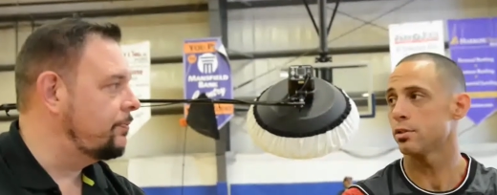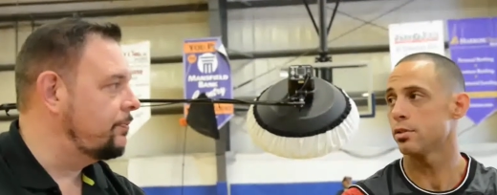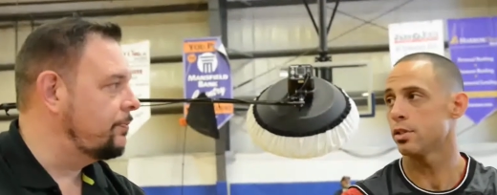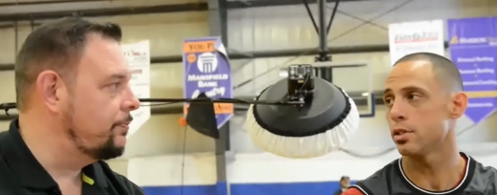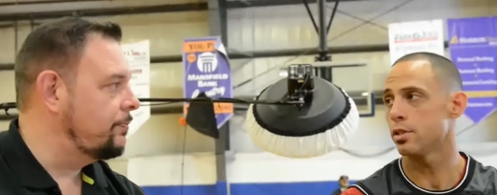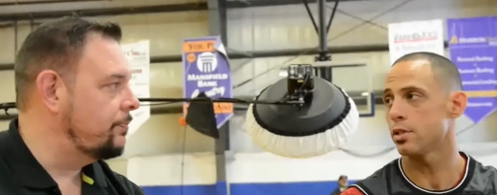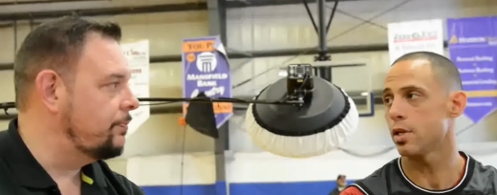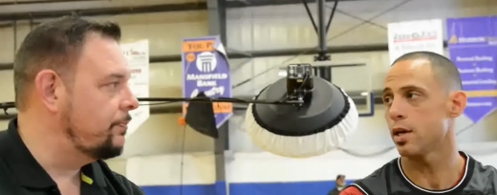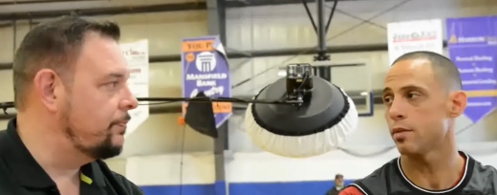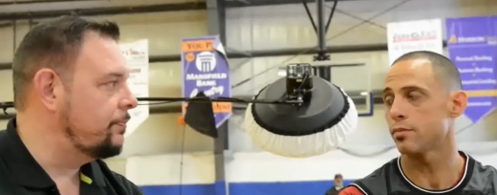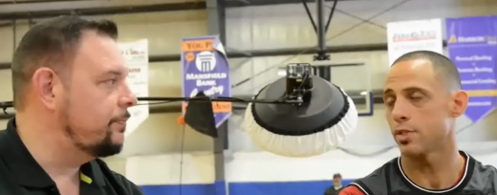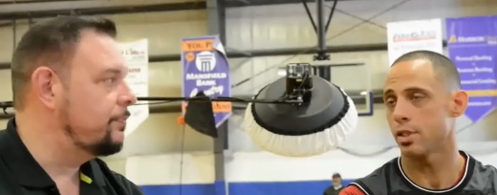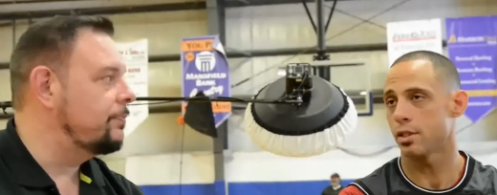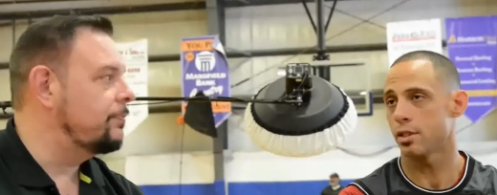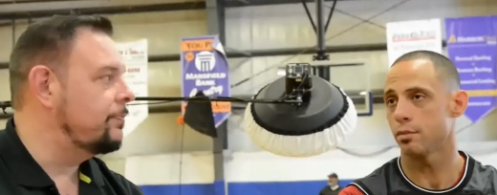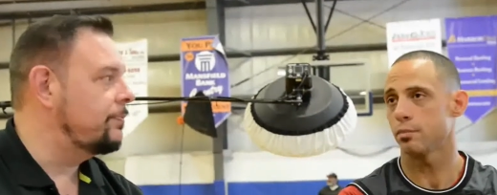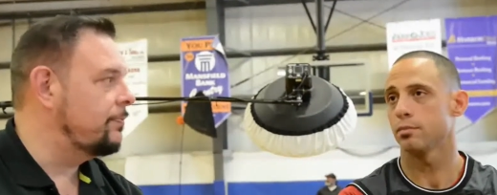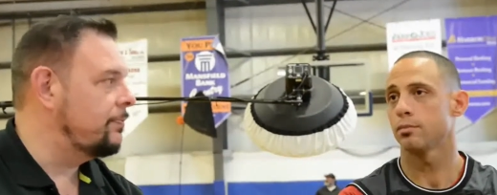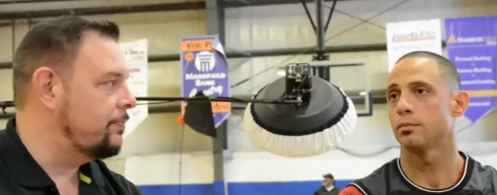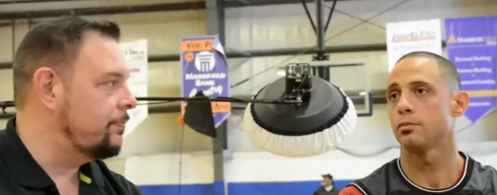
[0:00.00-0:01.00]
Speaker 1: You do have
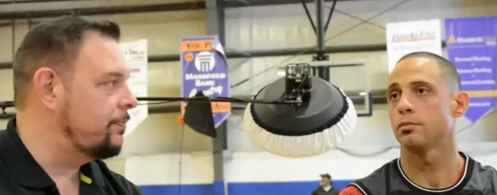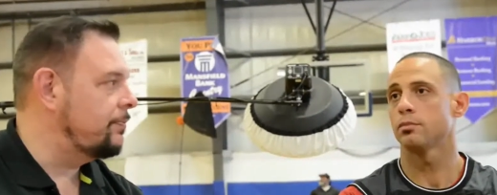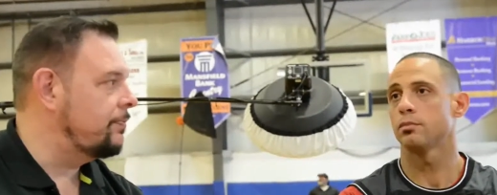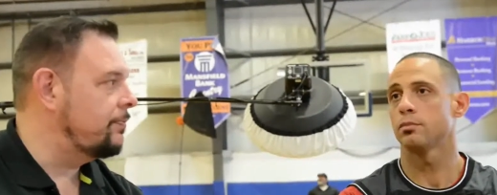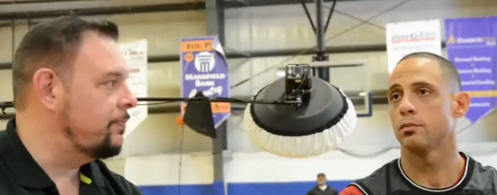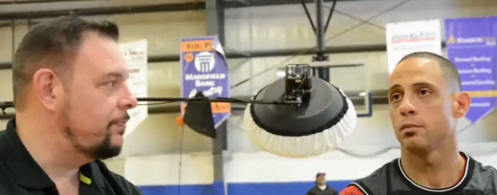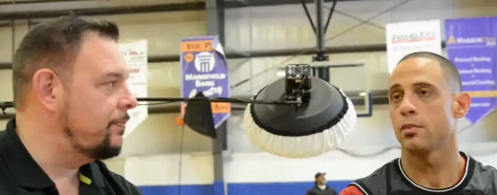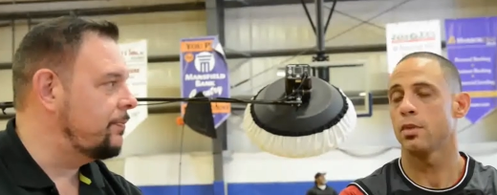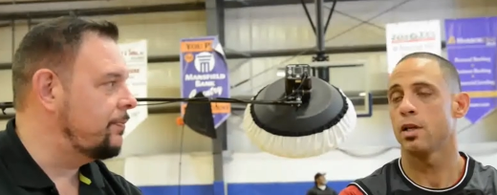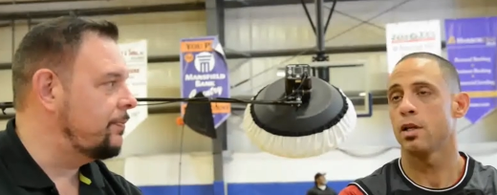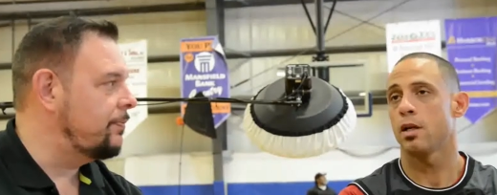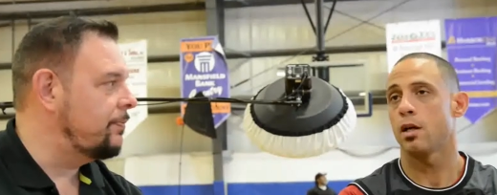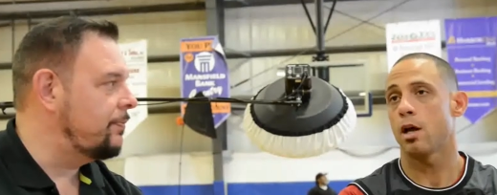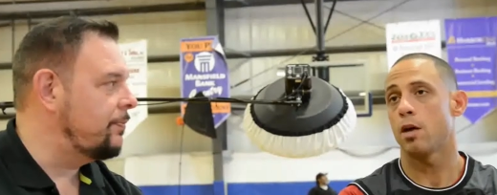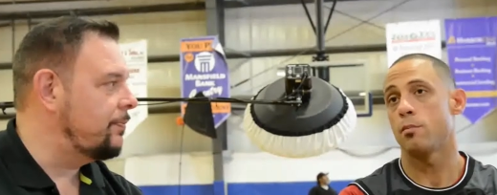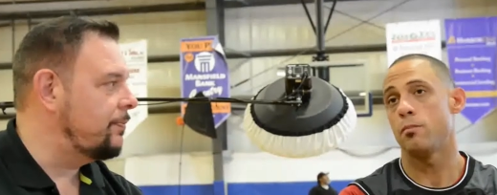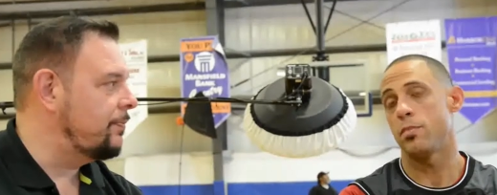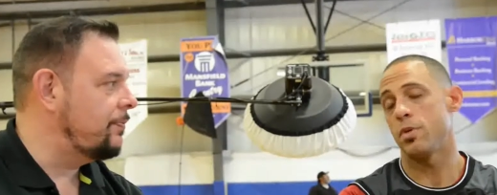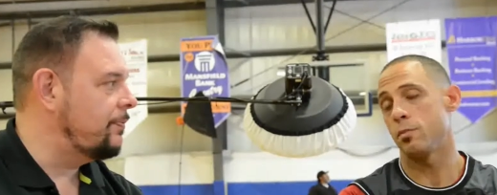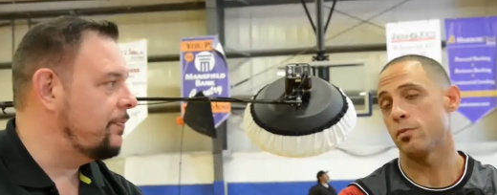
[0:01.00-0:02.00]

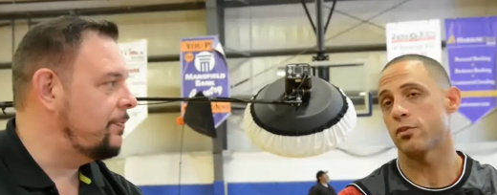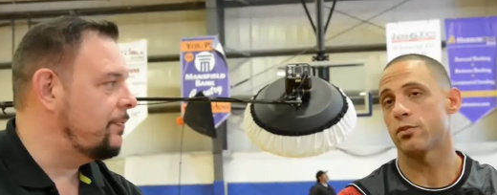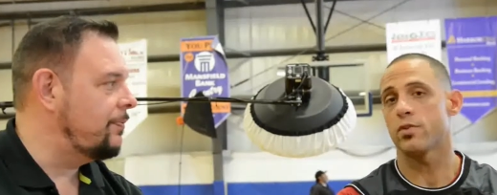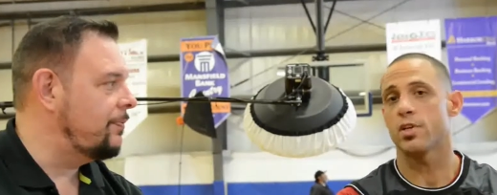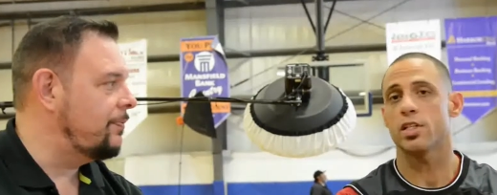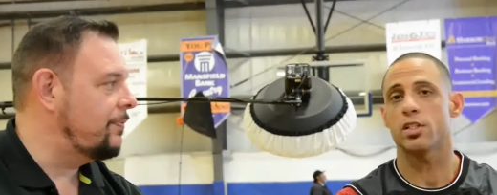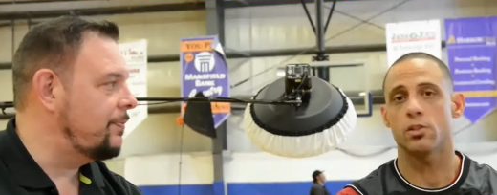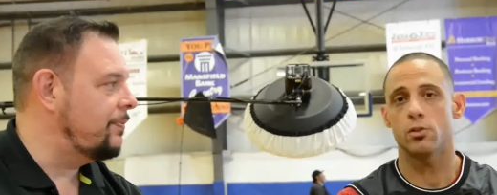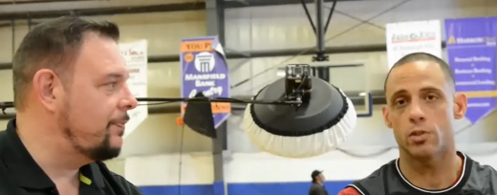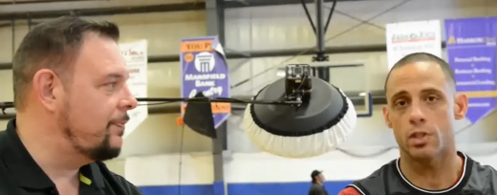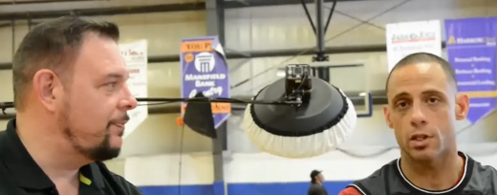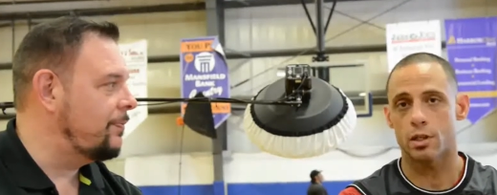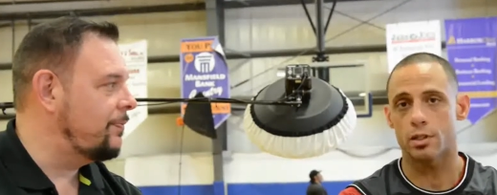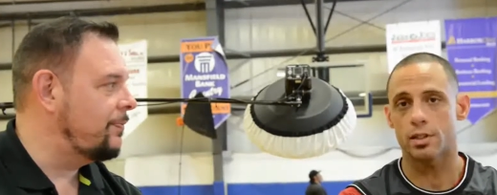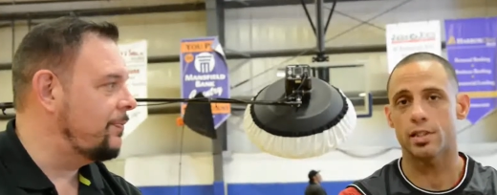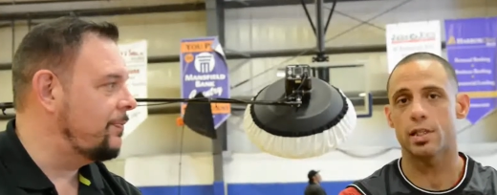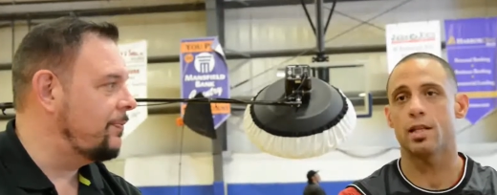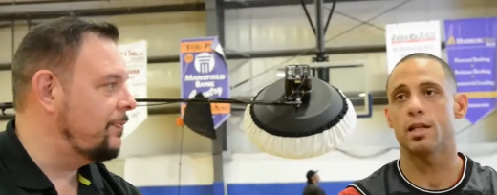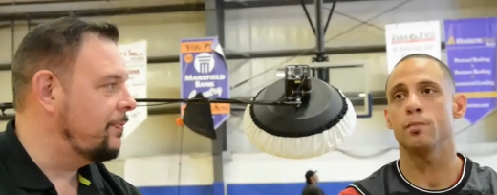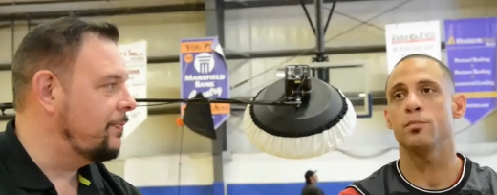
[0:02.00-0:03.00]
to be professional at all
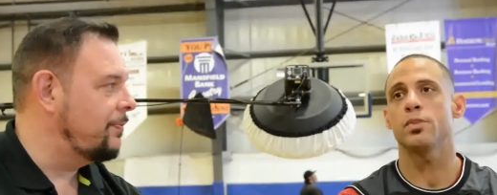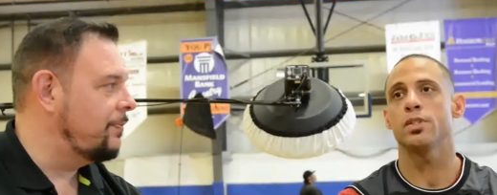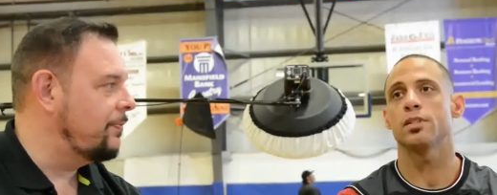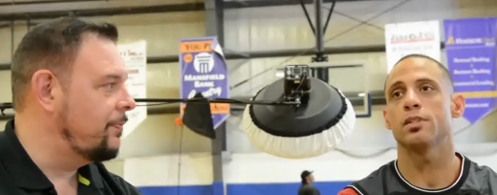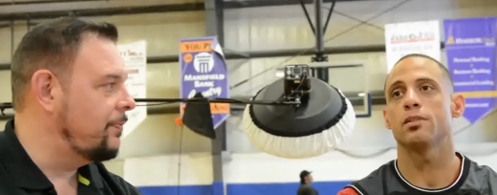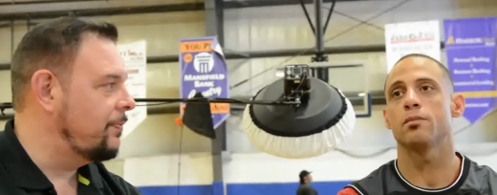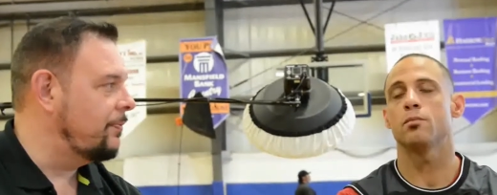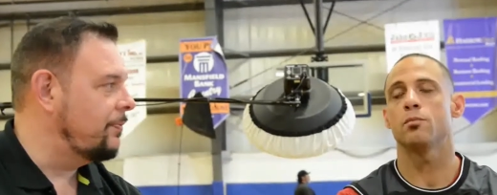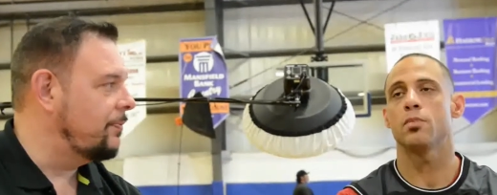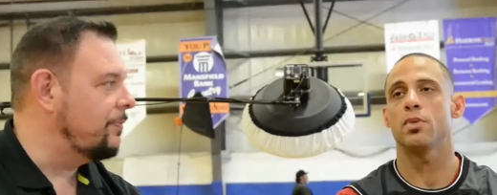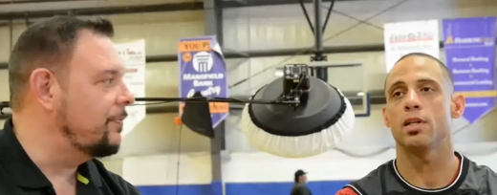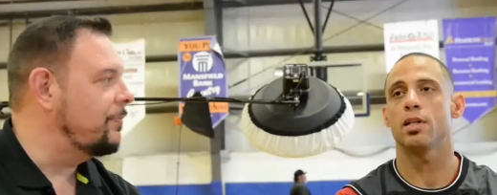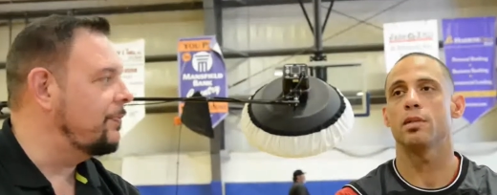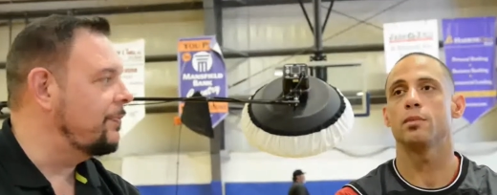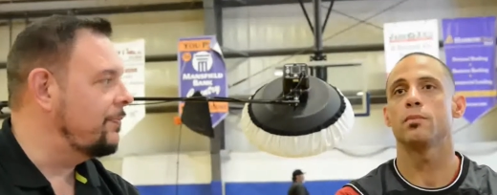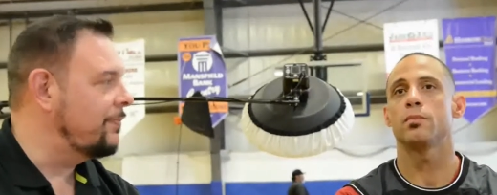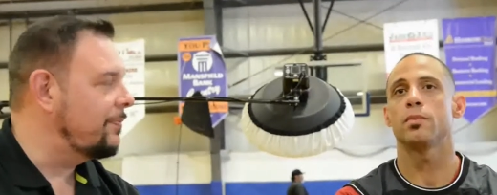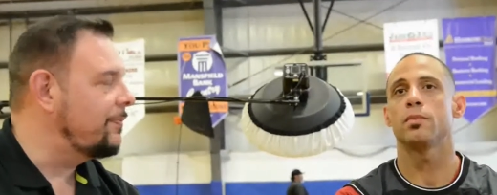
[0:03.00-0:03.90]
times. Mm -hmm.